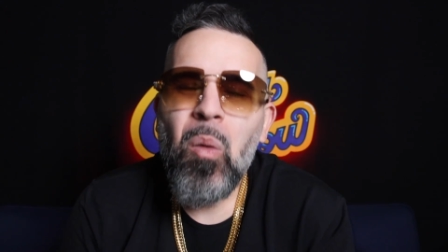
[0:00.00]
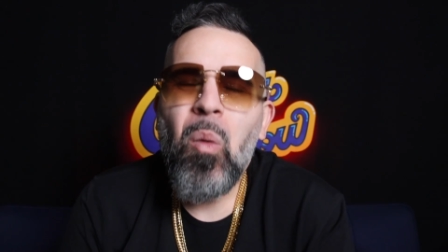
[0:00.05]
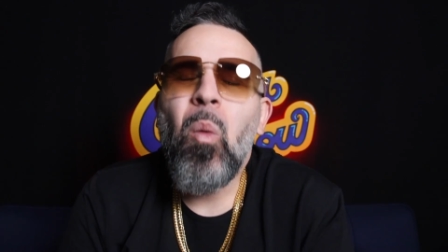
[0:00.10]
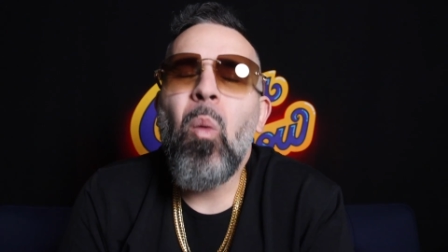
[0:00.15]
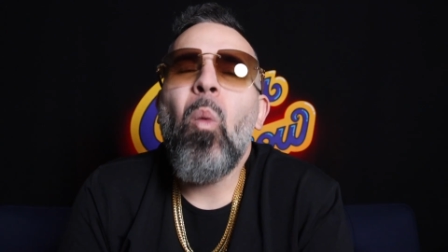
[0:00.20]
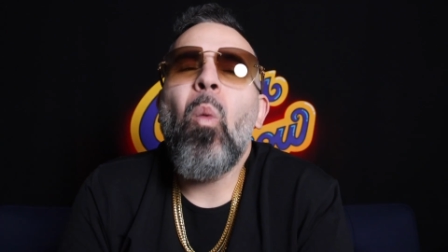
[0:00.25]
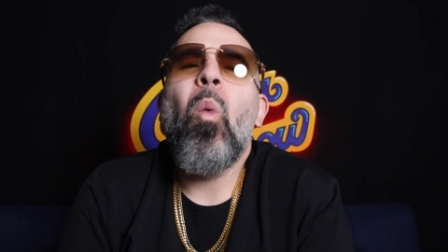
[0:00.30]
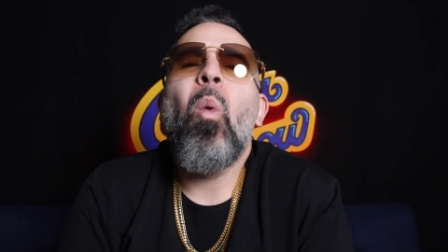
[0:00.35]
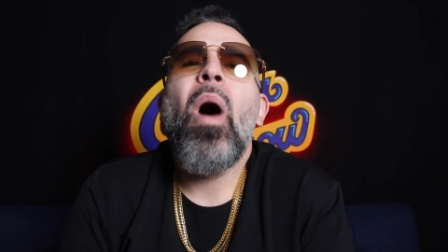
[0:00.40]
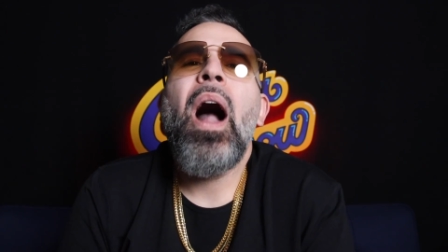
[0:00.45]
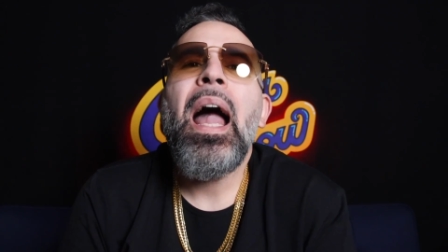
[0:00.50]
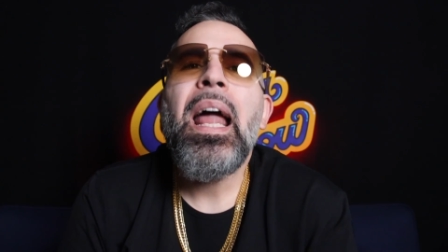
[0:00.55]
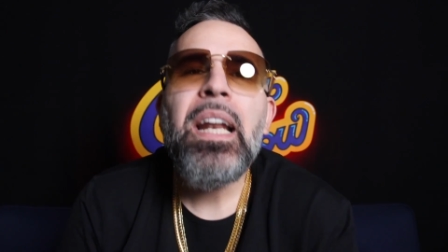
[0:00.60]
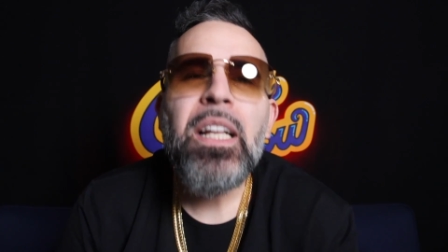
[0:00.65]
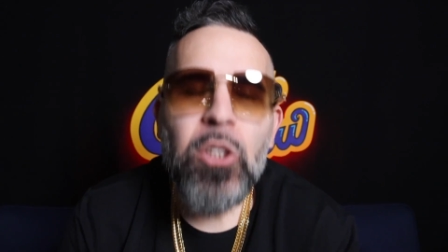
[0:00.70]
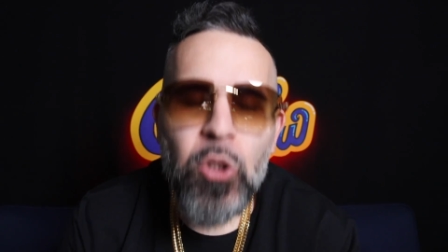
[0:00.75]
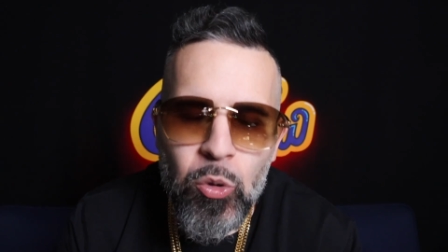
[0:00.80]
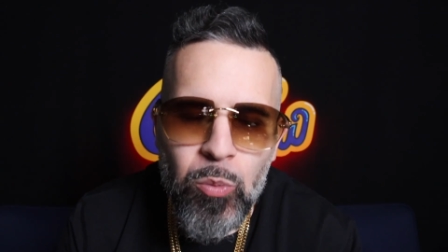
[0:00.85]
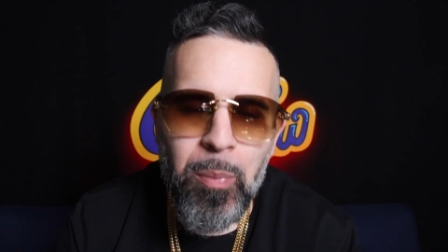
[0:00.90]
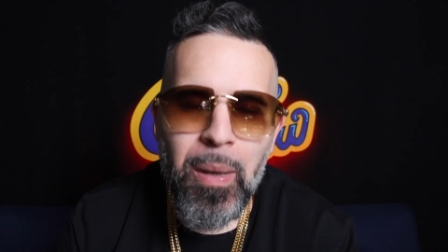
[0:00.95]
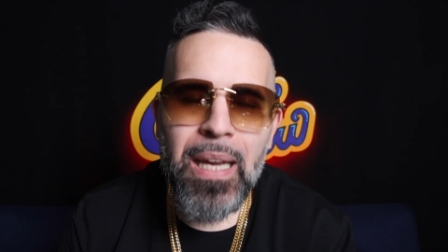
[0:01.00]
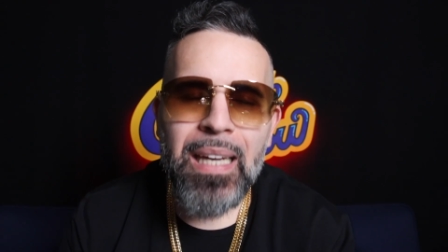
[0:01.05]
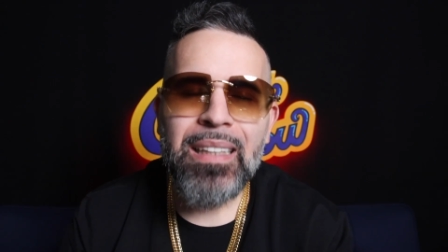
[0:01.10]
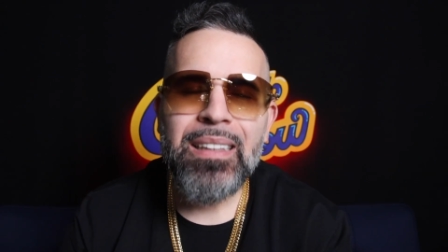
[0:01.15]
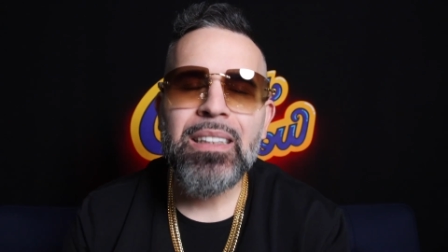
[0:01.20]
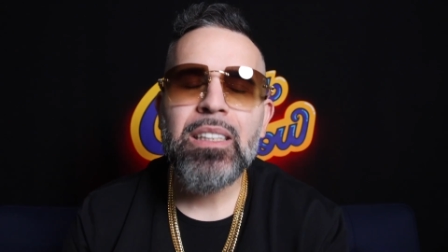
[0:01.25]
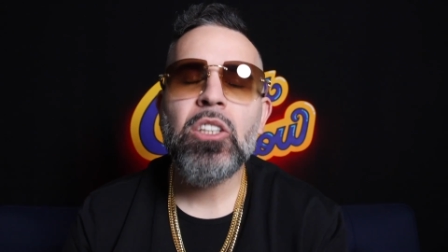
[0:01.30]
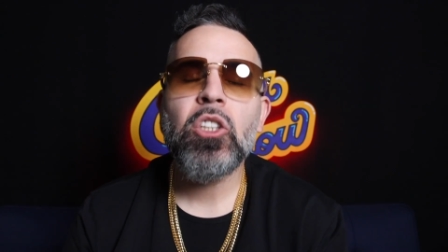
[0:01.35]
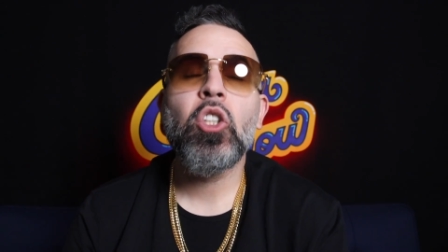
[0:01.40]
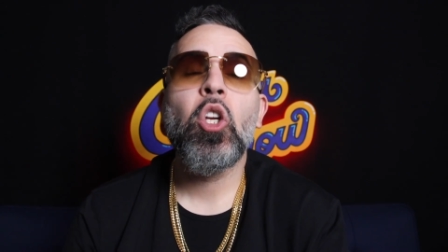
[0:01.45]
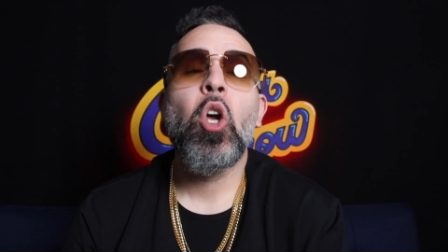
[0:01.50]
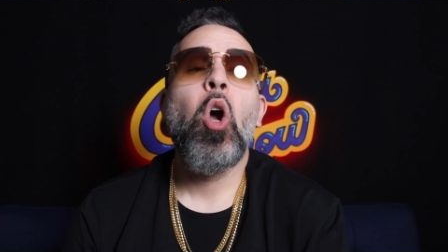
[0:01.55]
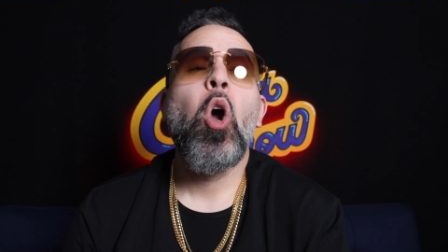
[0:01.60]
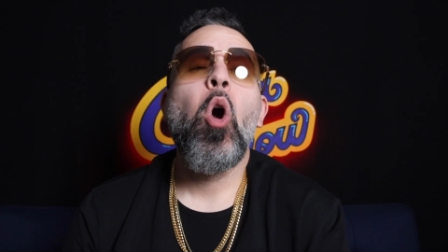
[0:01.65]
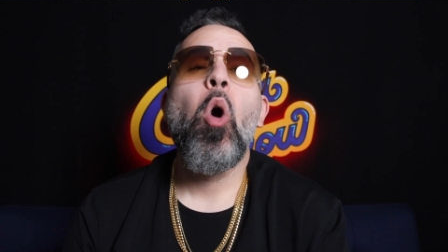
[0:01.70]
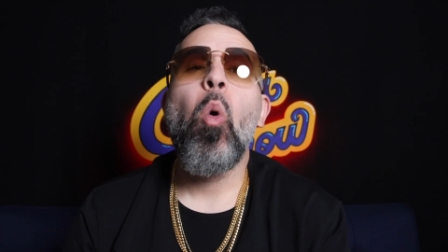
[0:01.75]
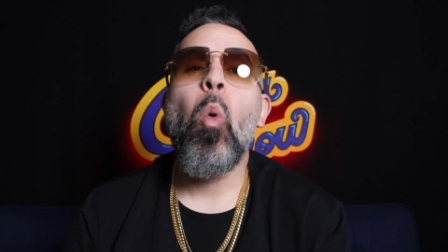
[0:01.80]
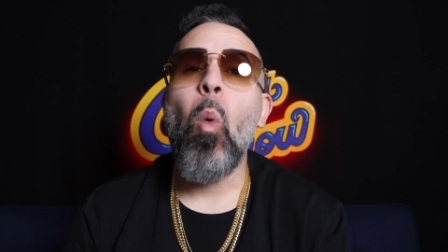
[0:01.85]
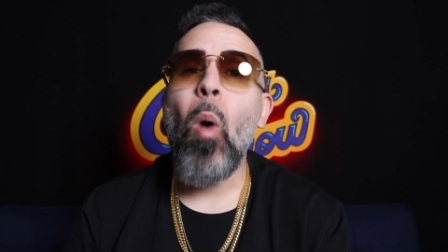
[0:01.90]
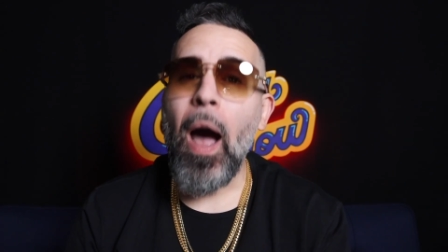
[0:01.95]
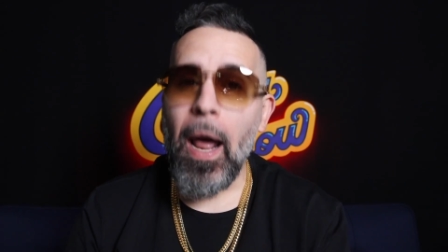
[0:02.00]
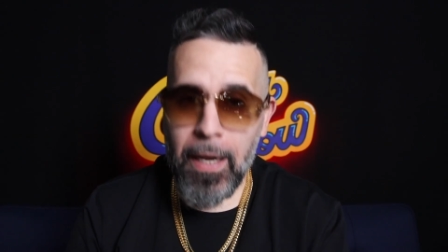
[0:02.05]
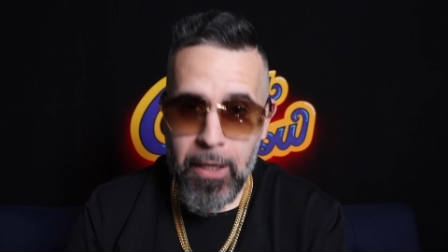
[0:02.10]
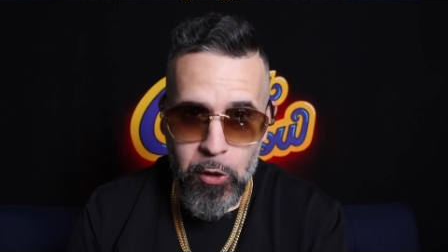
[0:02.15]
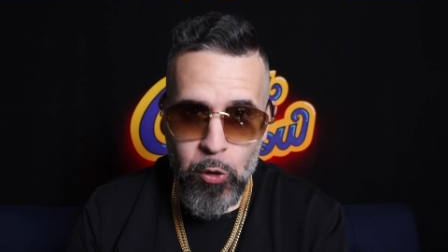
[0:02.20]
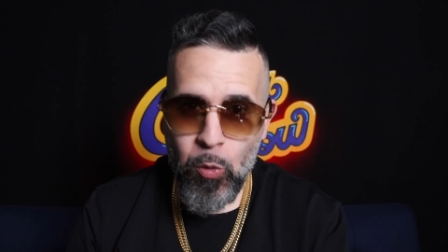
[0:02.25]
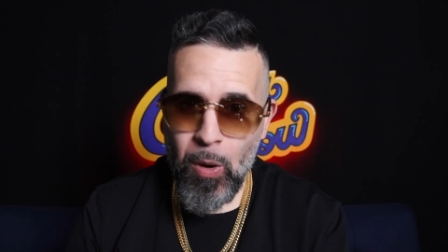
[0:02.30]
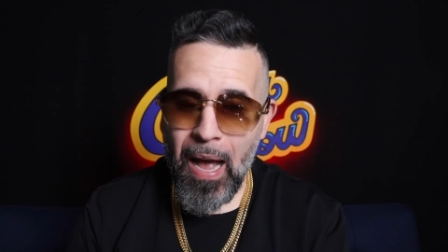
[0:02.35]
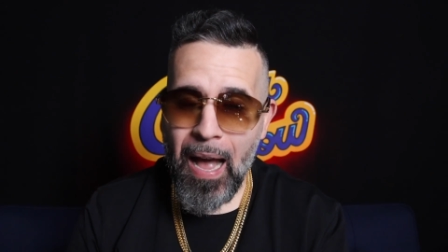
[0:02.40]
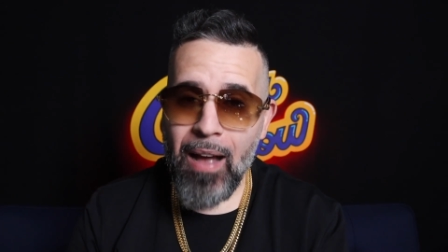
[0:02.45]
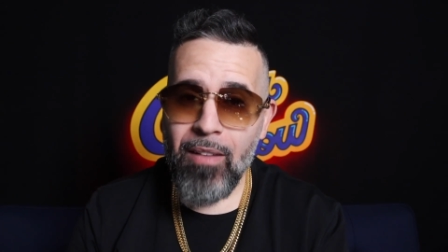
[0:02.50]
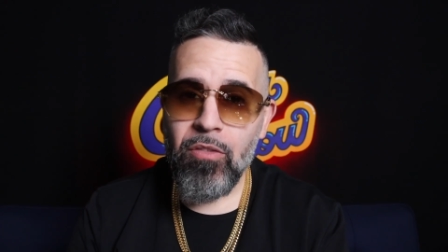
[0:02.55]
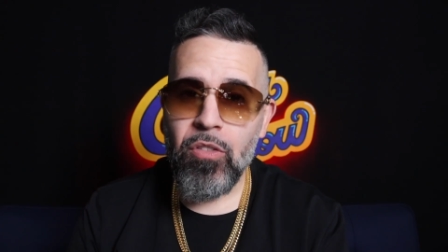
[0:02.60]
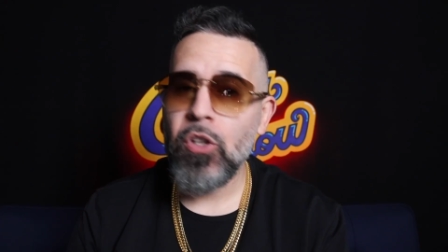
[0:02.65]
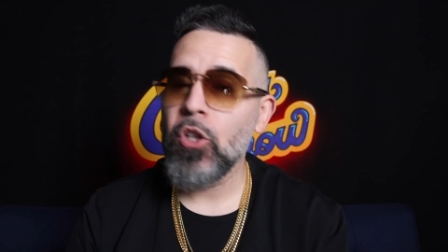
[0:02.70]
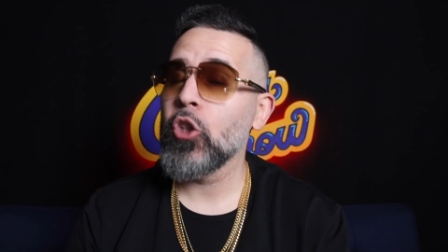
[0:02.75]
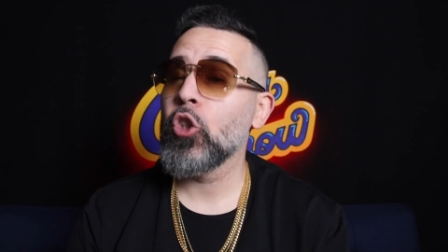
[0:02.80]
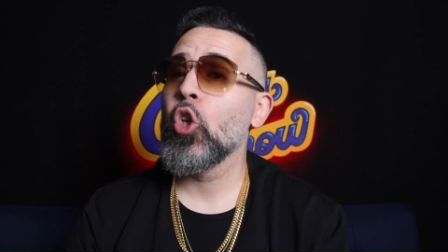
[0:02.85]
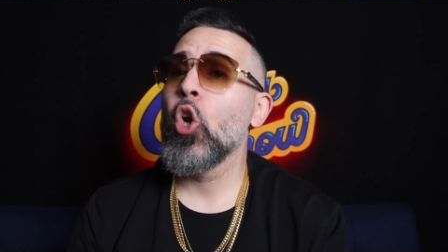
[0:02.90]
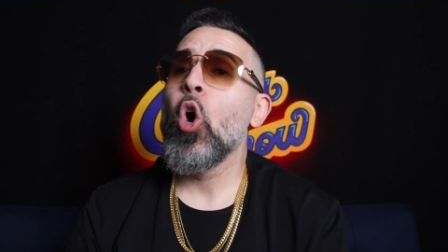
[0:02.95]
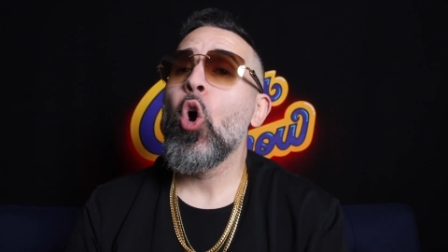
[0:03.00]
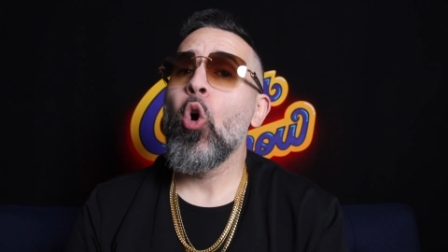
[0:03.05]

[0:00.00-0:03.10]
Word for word: Why did you make this? Why do you have this?